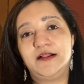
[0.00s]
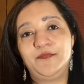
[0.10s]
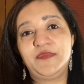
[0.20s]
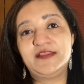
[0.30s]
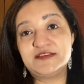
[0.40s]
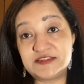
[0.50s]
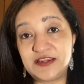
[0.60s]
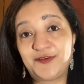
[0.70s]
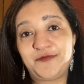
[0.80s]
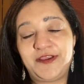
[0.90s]
in the state
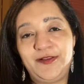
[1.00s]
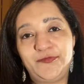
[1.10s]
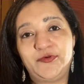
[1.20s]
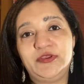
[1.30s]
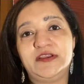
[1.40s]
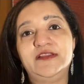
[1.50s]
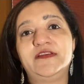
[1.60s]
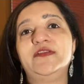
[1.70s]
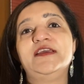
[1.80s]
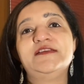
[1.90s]
of California in the
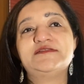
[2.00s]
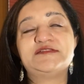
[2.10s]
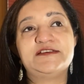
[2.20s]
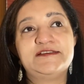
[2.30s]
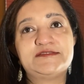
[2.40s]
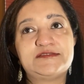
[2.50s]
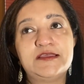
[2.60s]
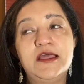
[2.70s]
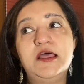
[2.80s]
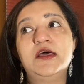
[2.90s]
United States.
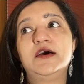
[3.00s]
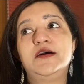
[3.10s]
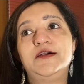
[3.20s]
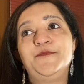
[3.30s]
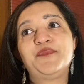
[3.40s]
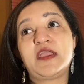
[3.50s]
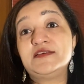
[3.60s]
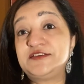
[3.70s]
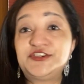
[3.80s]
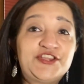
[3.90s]

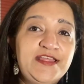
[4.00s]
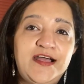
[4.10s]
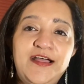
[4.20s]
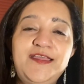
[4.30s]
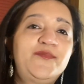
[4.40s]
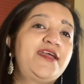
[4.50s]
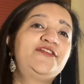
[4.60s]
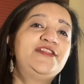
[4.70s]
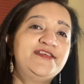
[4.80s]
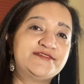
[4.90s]
Essentially, I'm
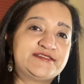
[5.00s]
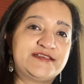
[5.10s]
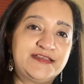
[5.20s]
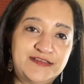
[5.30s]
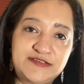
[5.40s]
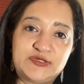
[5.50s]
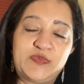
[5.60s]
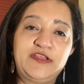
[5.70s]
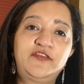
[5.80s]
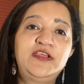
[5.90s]
actually a scientist by
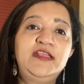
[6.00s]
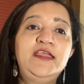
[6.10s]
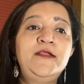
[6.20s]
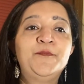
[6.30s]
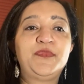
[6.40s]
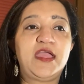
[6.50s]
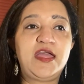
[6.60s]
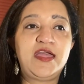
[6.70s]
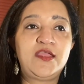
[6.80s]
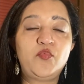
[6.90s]
training,
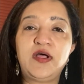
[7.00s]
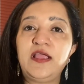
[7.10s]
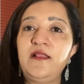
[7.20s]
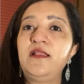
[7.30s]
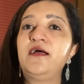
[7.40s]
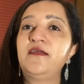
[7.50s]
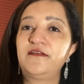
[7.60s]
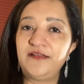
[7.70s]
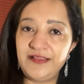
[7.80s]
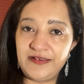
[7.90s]
and while I
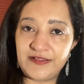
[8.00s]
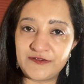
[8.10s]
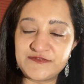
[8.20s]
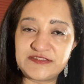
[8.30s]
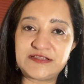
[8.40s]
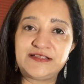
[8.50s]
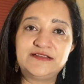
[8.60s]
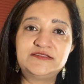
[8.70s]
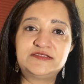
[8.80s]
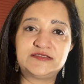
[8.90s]
really love
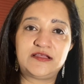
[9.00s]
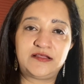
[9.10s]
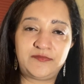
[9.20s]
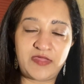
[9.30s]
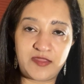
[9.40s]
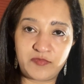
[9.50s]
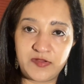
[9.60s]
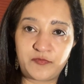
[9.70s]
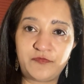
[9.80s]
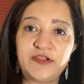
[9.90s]
science and by
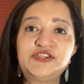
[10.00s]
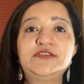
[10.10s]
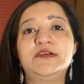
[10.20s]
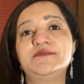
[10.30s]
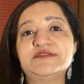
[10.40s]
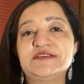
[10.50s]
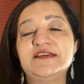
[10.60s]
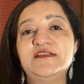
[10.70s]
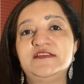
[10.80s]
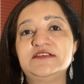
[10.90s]
profession, I'm a
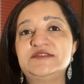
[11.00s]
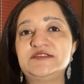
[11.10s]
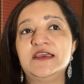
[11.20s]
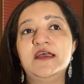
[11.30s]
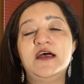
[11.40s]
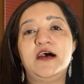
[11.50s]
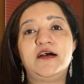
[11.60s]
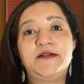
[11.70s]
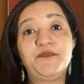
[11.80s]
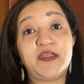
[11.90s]
scientist.
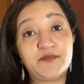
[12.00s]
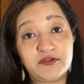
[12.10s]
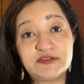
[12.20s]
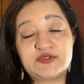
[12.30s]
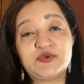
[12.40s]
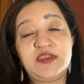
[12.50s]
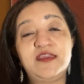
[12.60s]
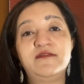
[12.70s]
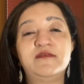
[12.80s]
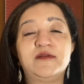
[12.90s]
I'm also a